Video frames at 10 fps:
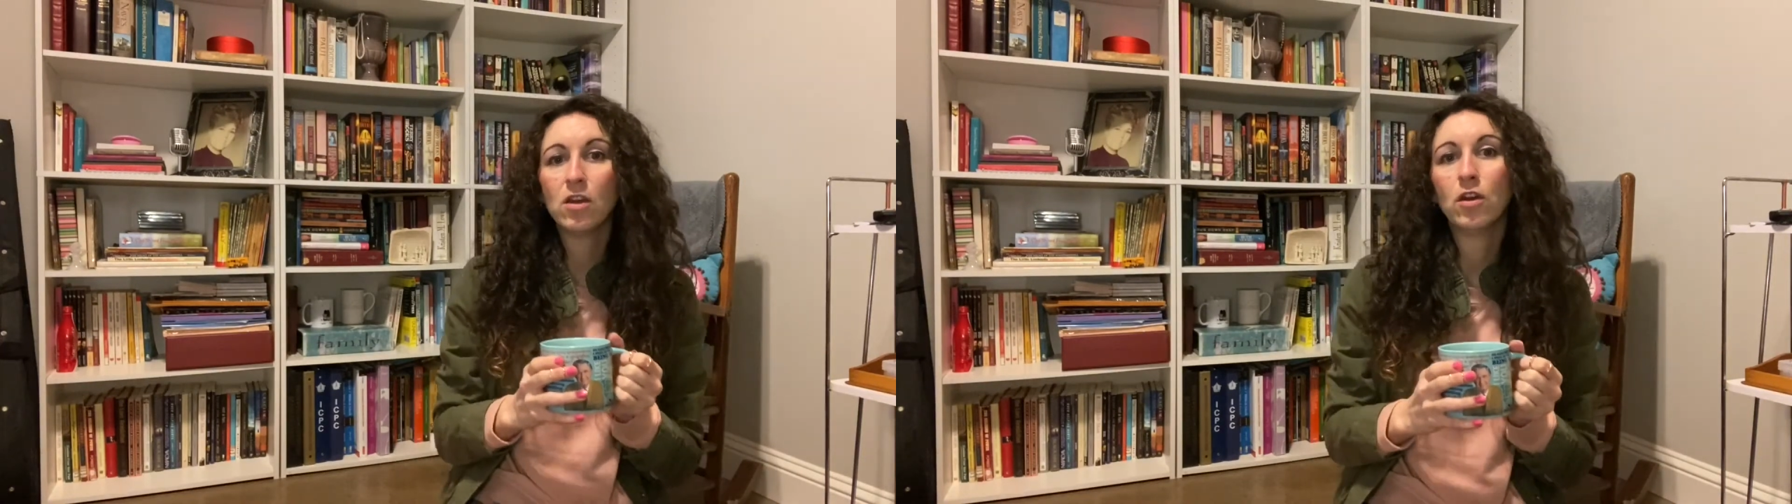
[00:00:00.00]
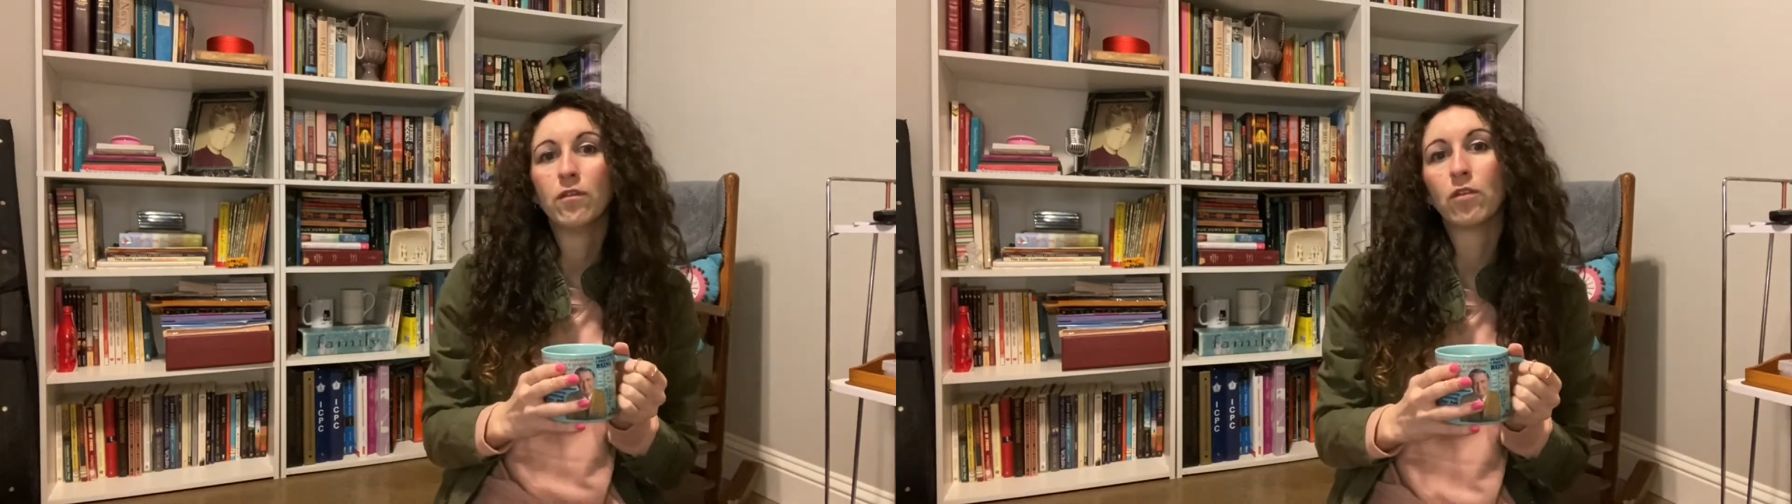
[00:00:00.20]

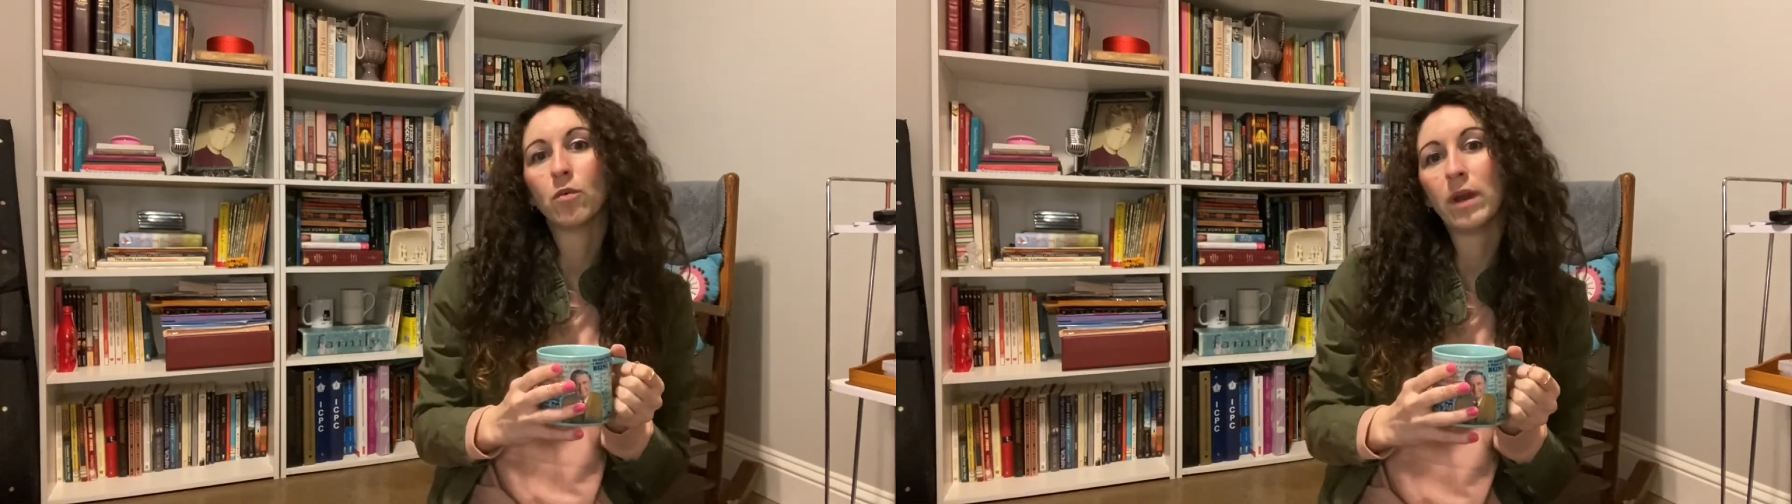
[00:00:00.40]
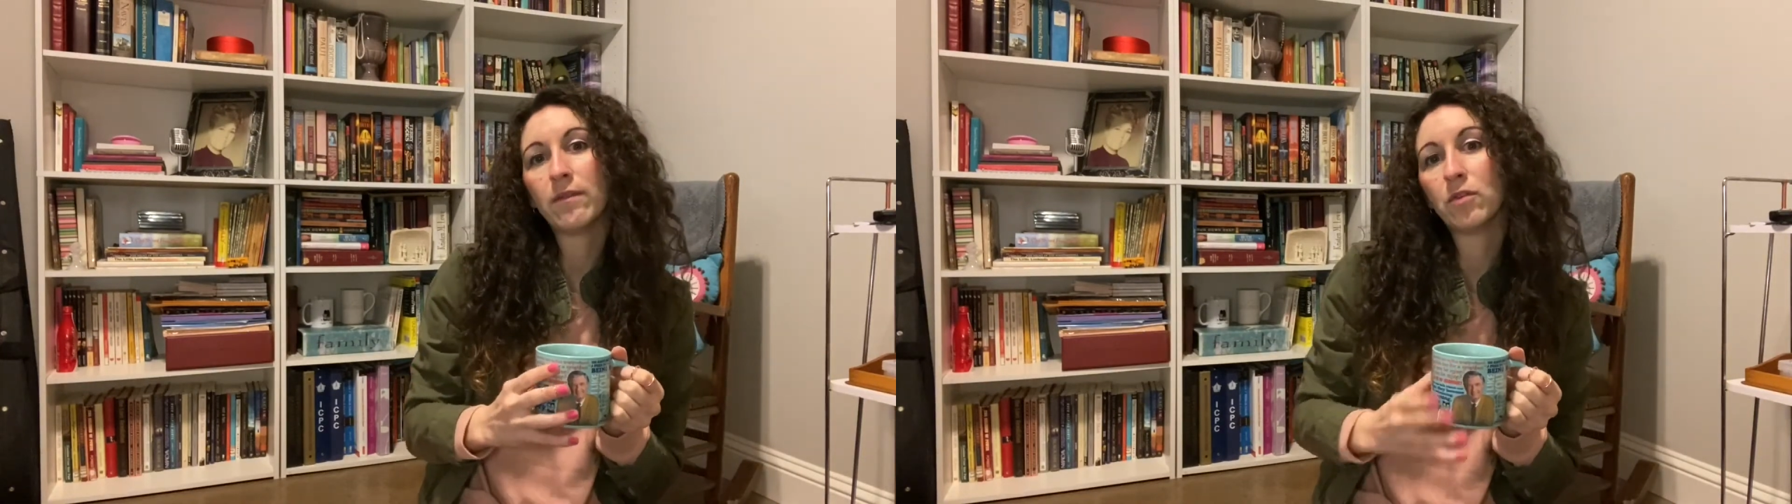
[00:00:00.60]
for
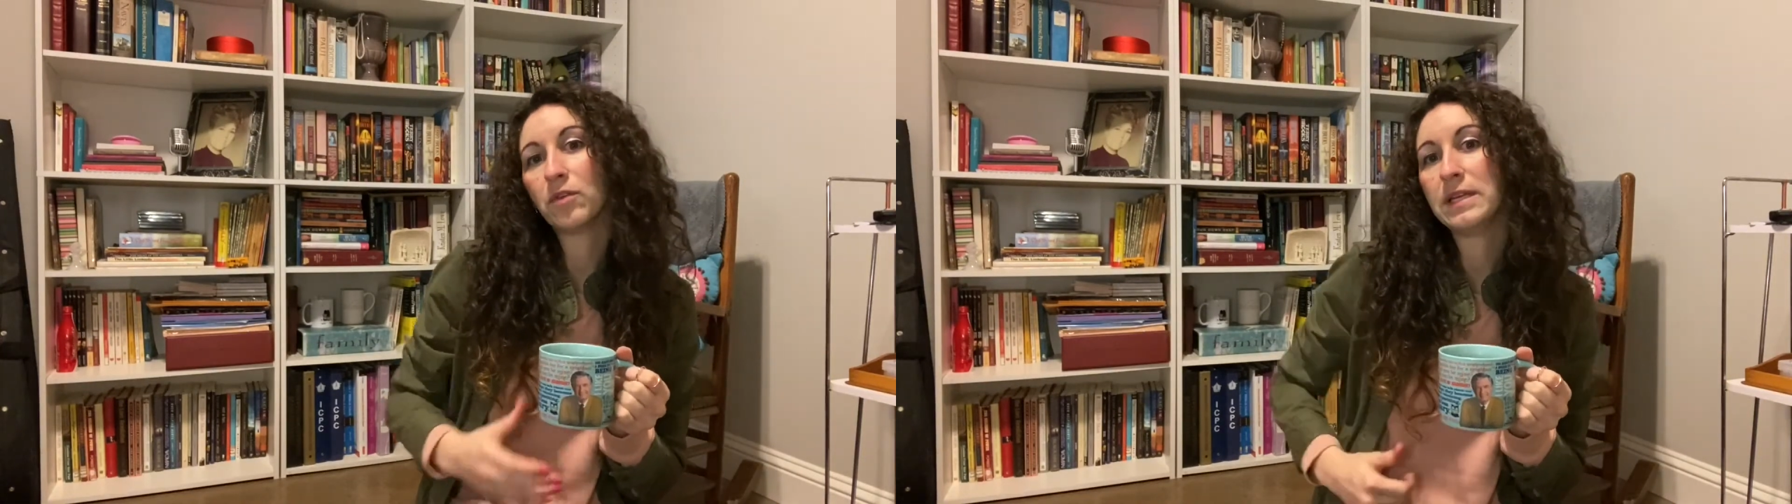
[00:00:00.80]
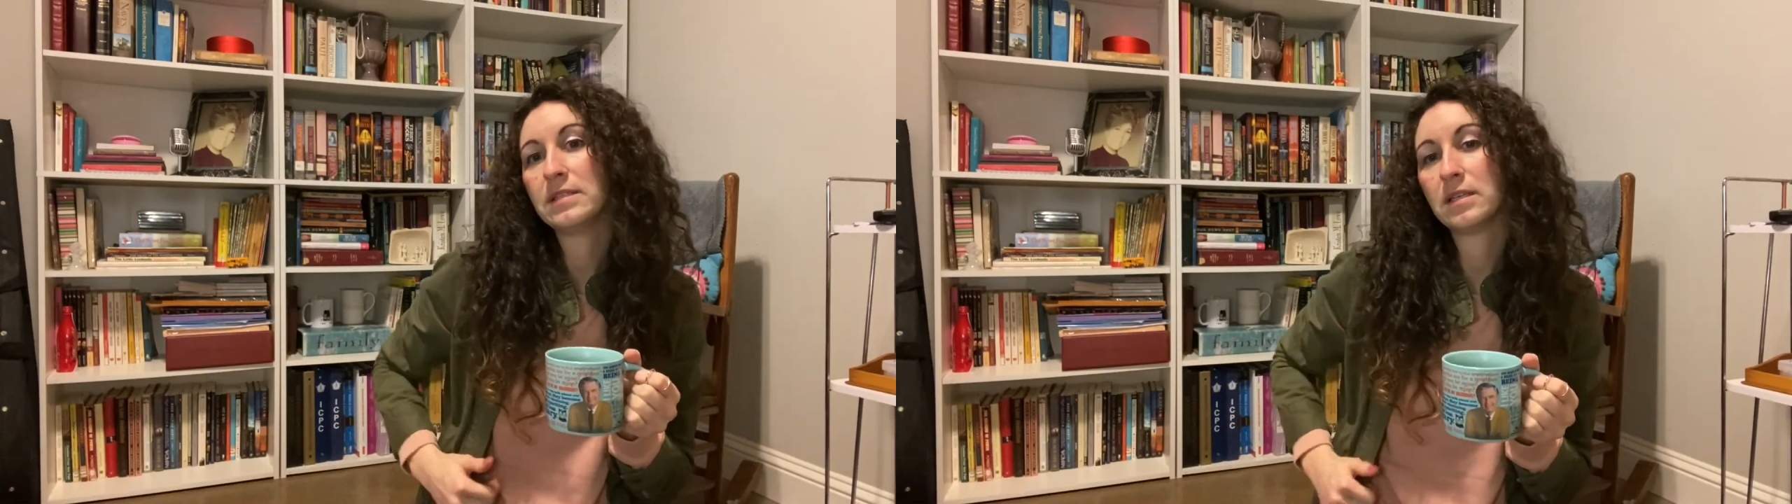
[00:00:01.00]
whatever
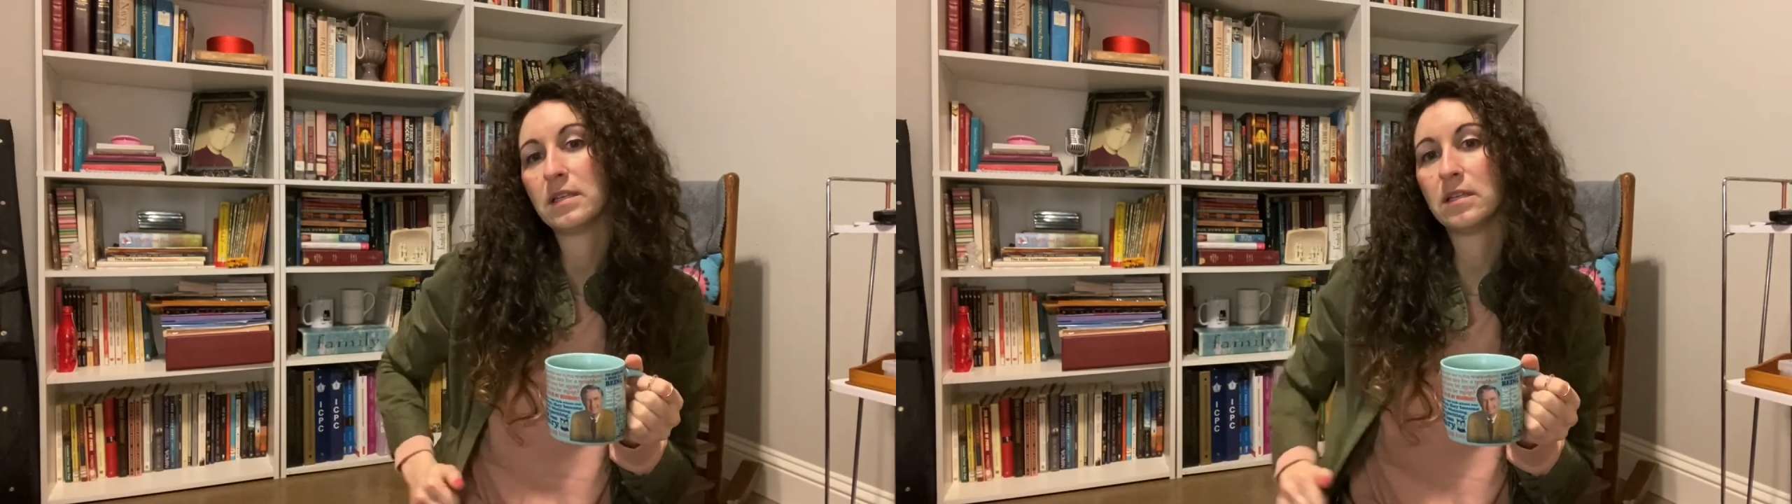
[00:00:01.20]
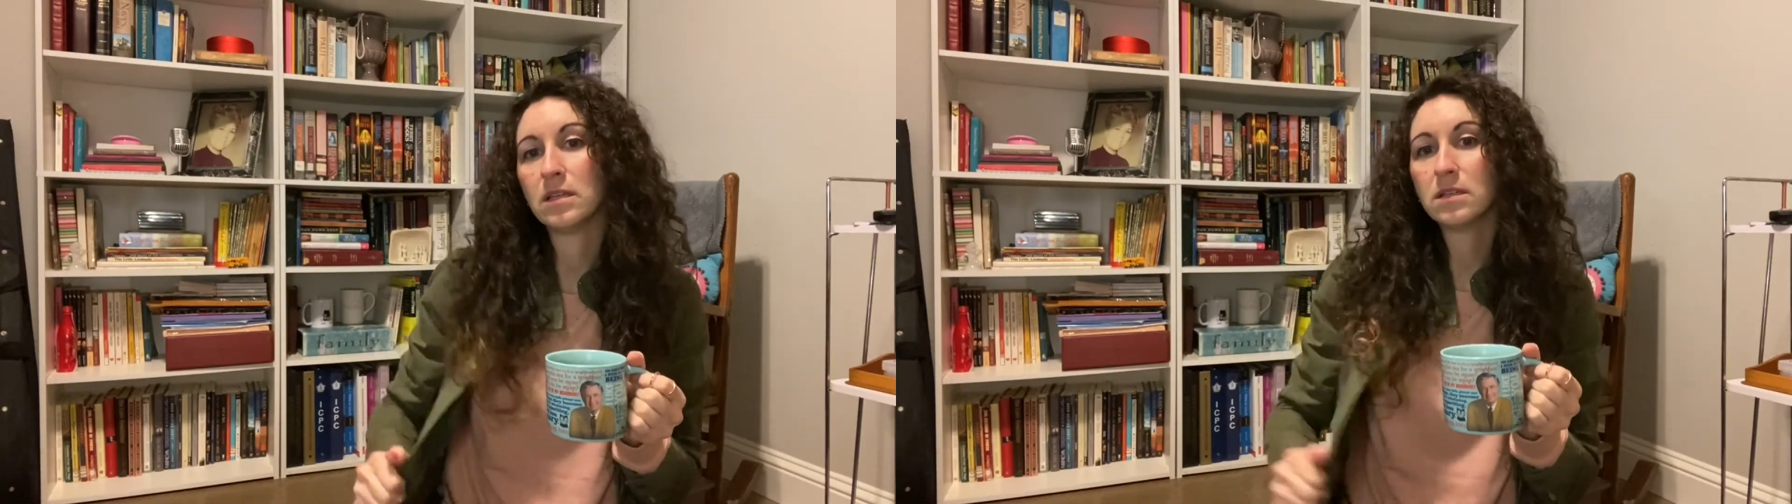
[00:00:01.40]
reason,